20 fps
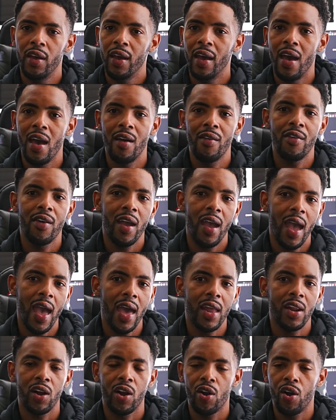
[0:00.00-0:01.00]
ever
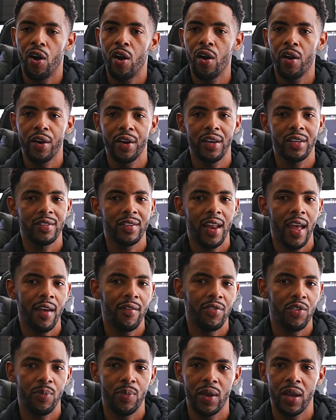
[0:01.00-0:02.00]
had a car, it doesn't
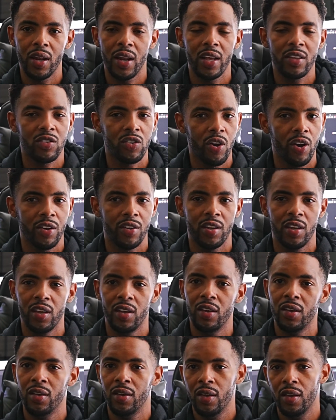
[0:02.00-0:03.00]
have to be an
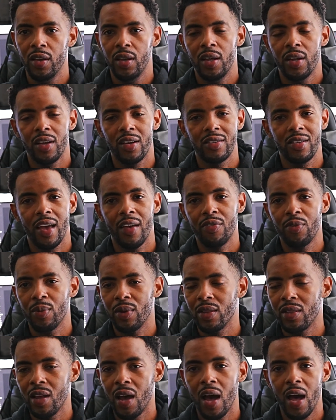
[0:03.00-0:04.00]
SRT, it doesn't have to be
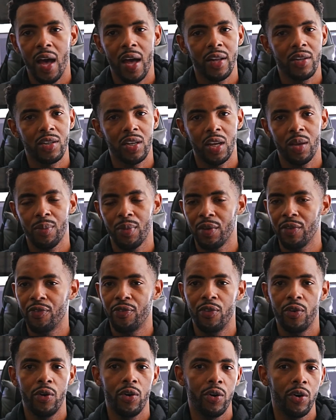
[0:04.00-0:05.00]
Dodge, it can be
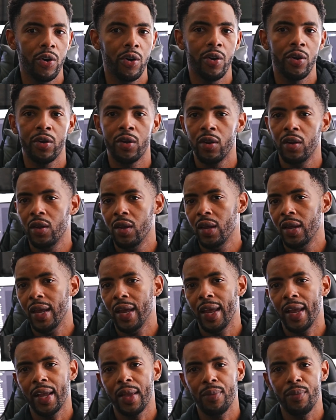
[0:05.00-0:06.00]
Ford,
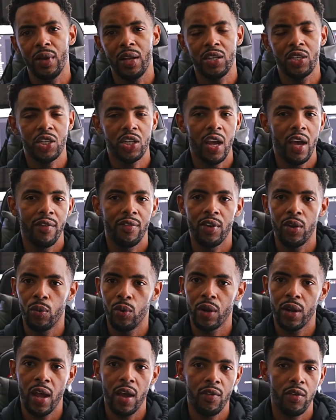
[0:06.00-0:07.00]
it can be Chevy,
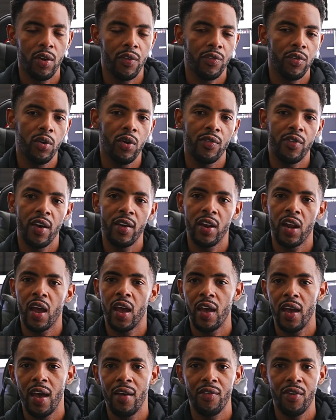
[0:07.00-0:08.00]
whatever. If you have
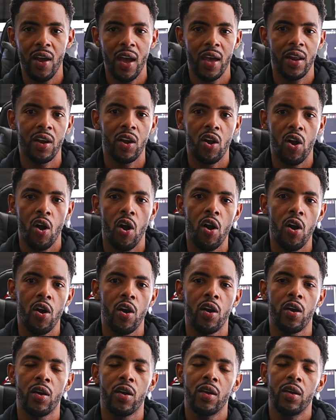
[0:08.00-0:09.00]
ever had a
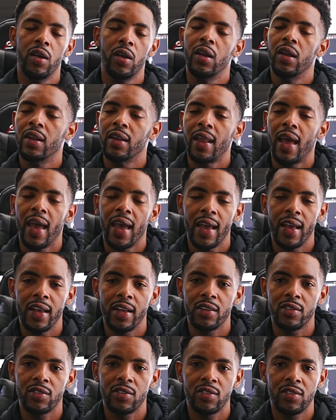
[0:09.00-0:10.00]
car that
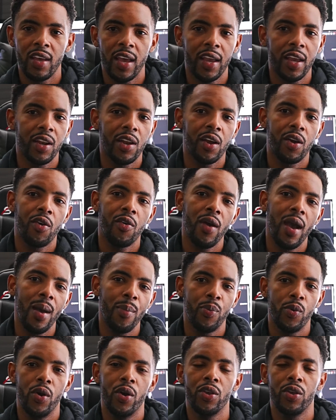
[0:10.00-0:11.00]
has taken a
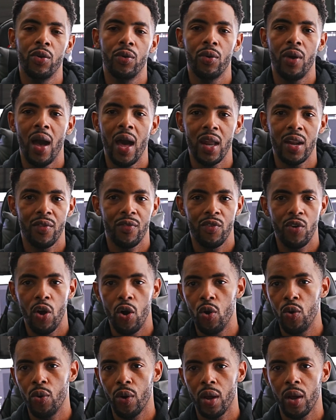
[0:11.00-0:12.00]
crap on you out of
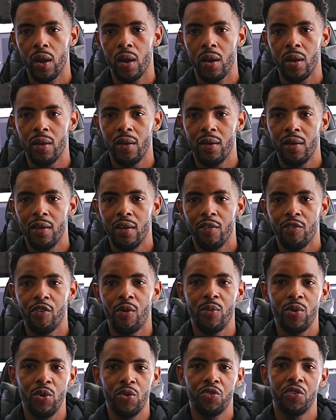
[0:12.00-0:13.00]
nowhere
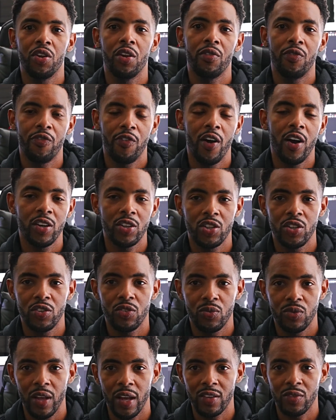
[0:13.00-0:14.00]
from using the
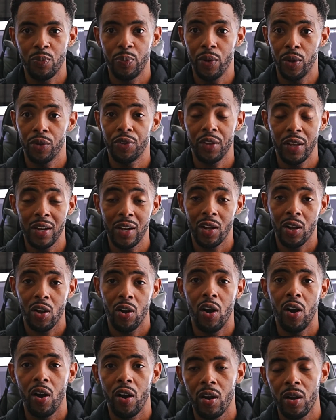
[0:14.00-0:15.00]
functions that's built in the
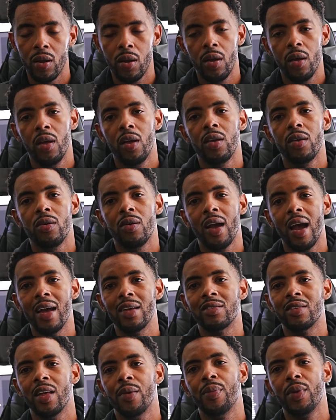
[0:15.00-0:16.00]
car, you
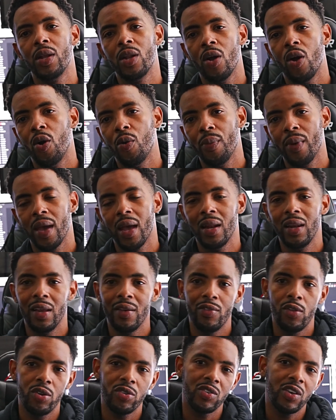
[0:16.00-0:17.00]
guys let me know, man.
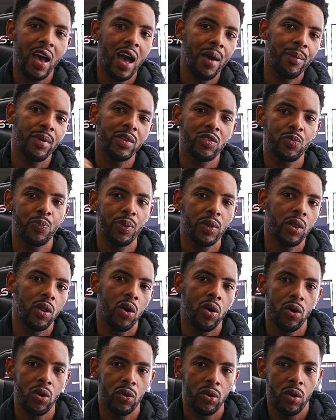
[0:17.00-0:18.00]
Leave those comments
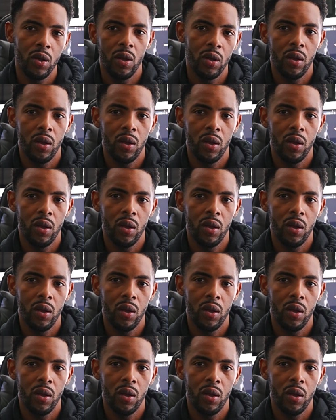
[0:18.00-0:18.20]
below.